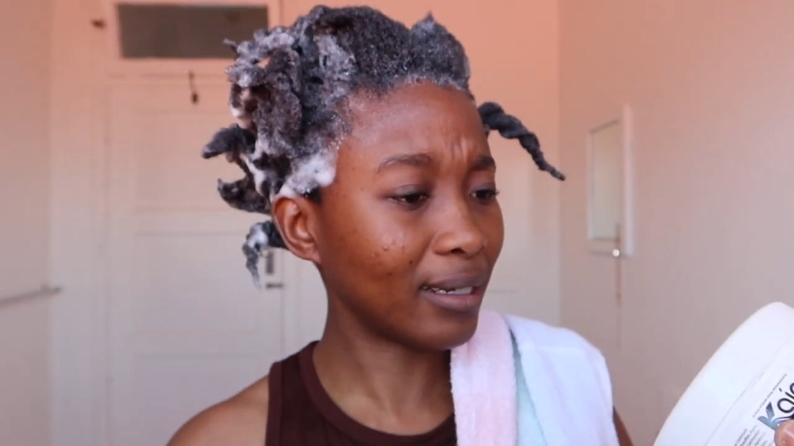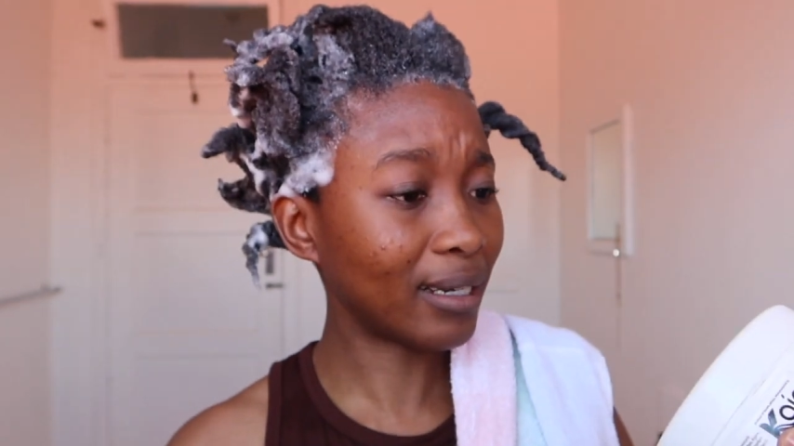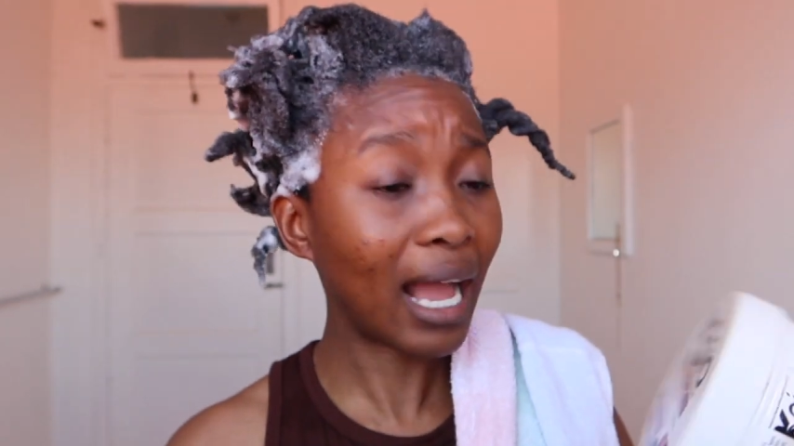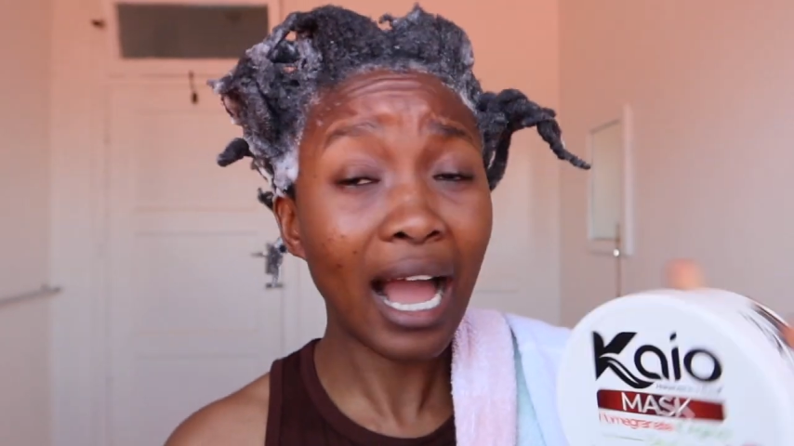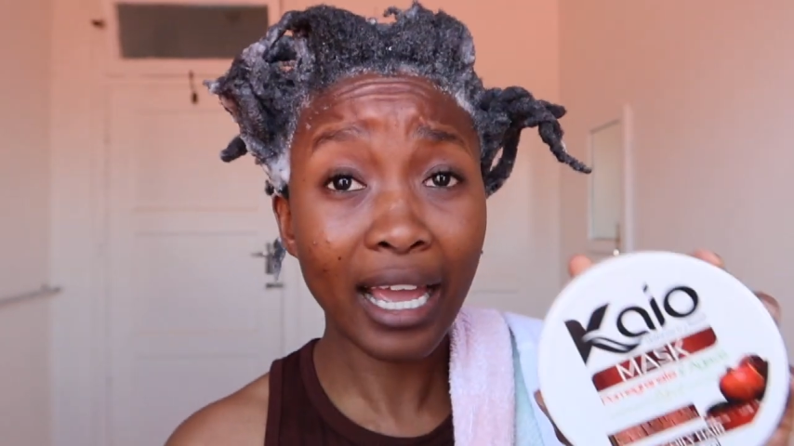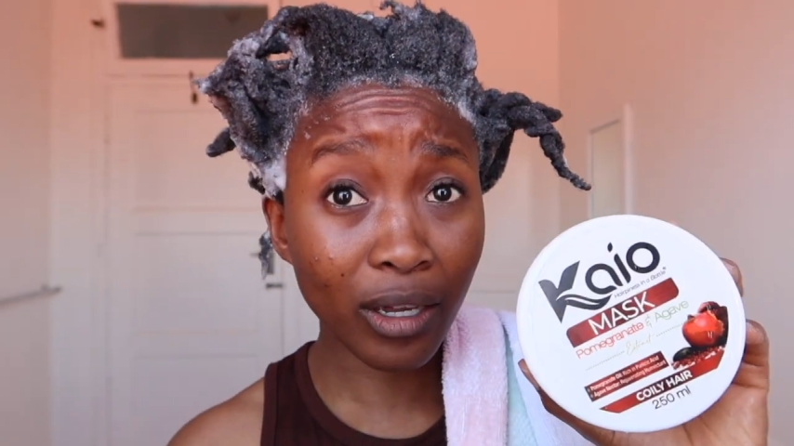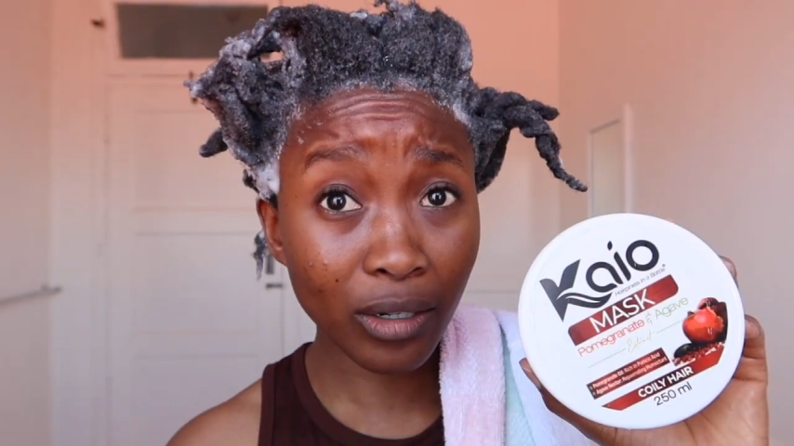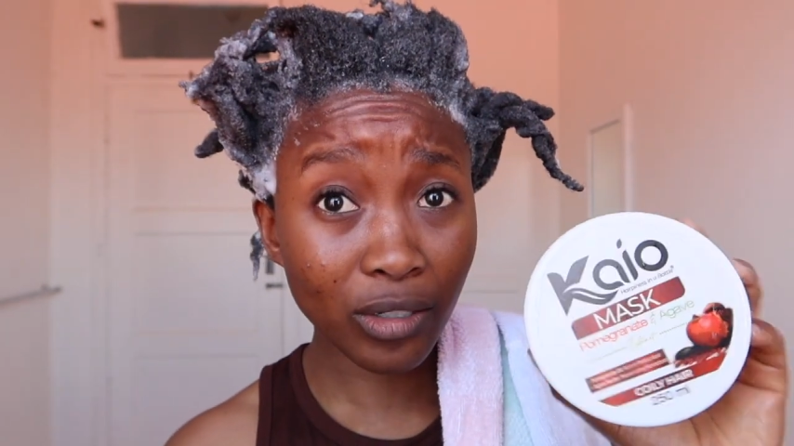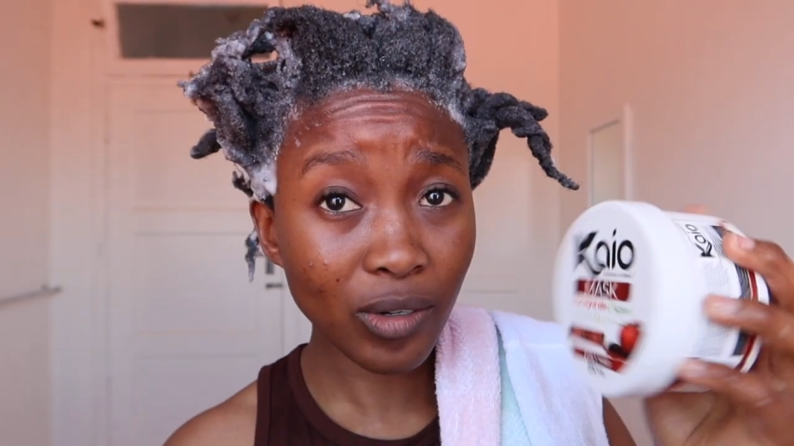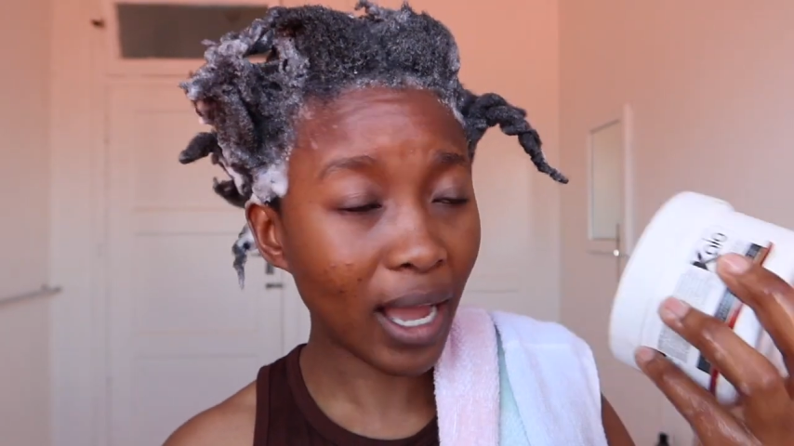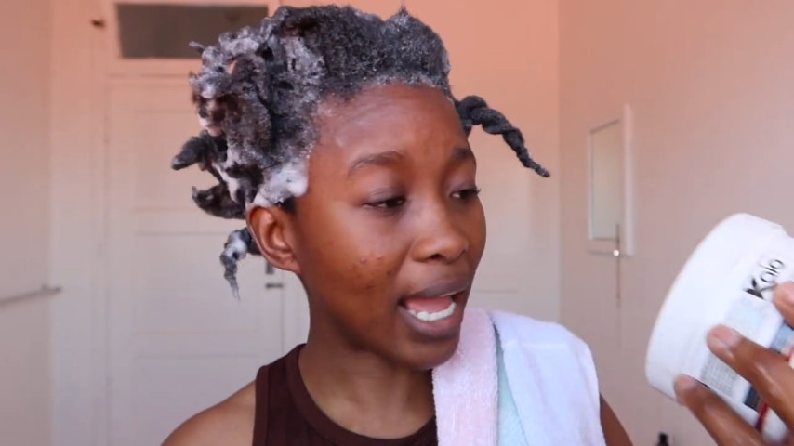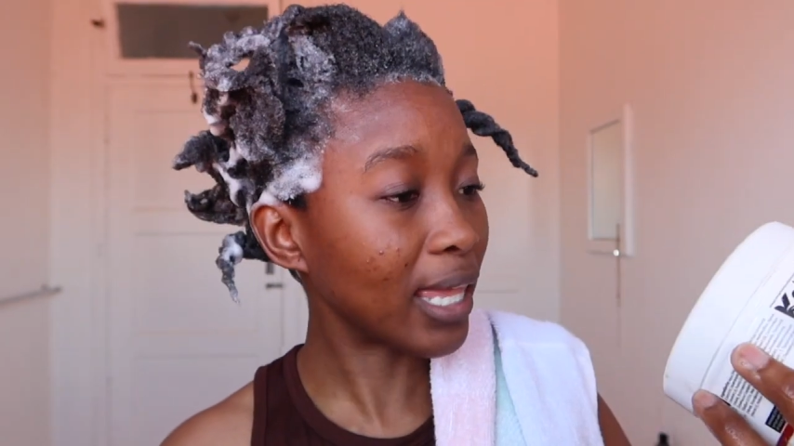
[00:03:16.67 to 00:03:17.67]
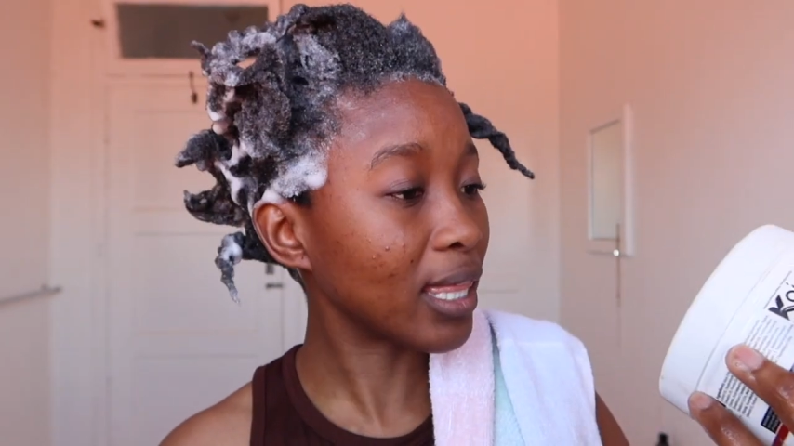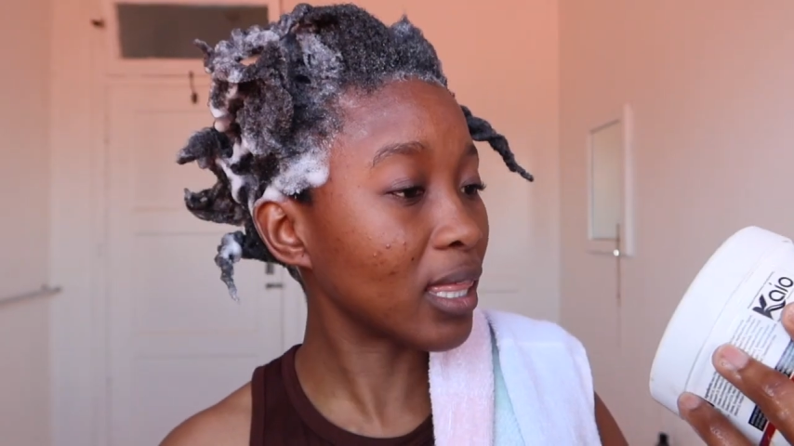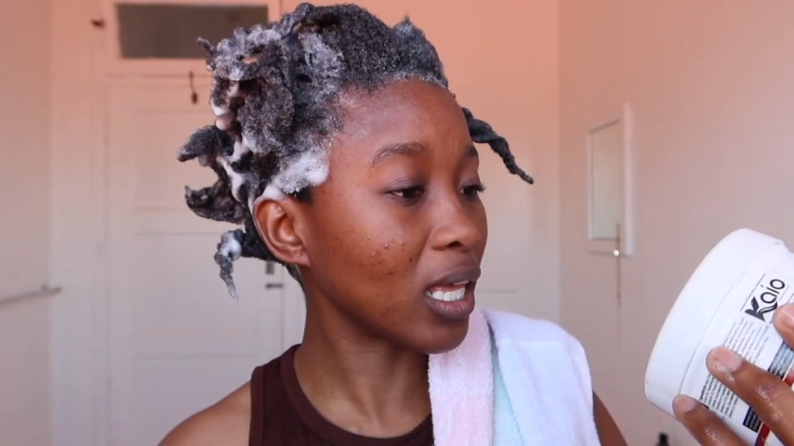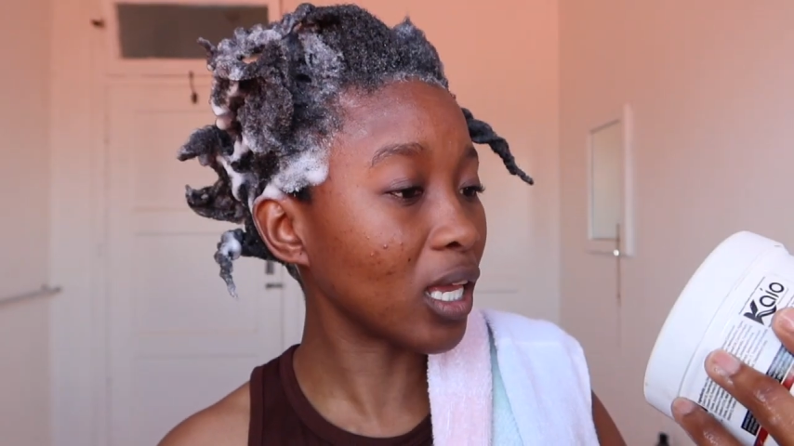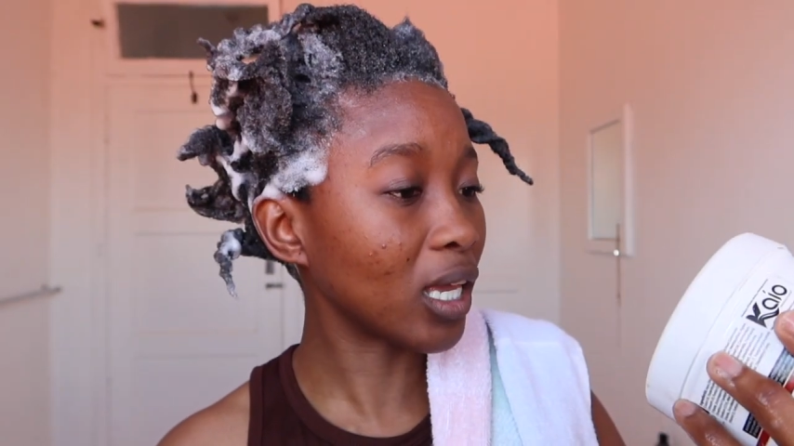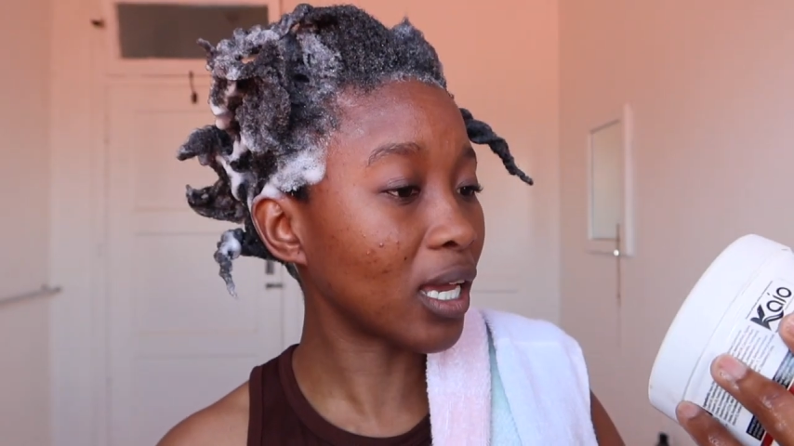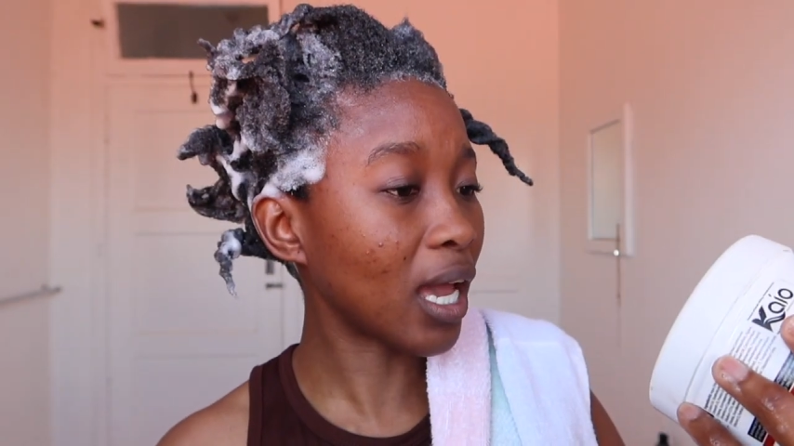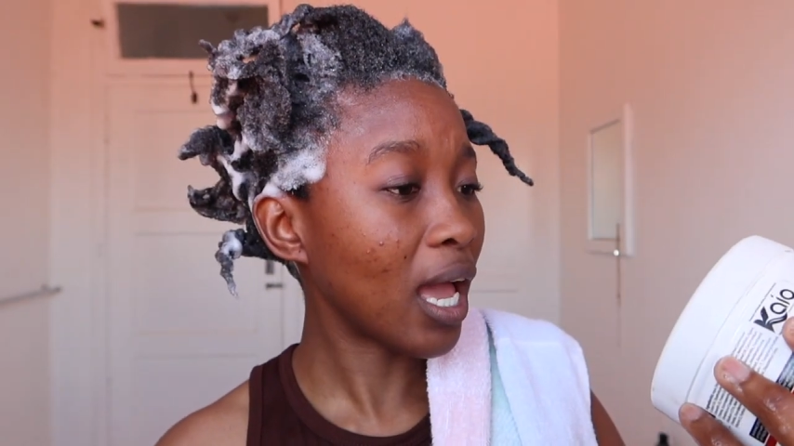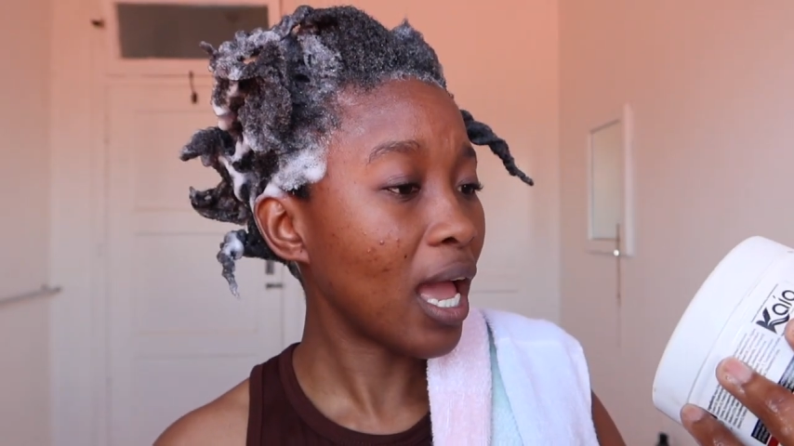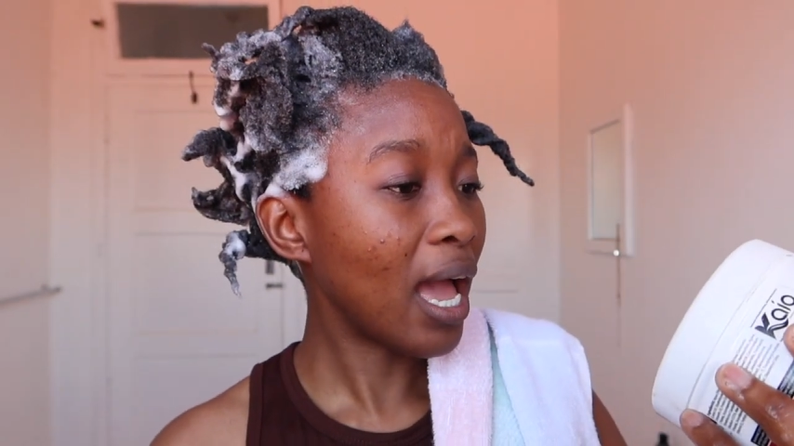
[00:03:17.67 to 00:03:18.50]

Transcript: Kaio, I think,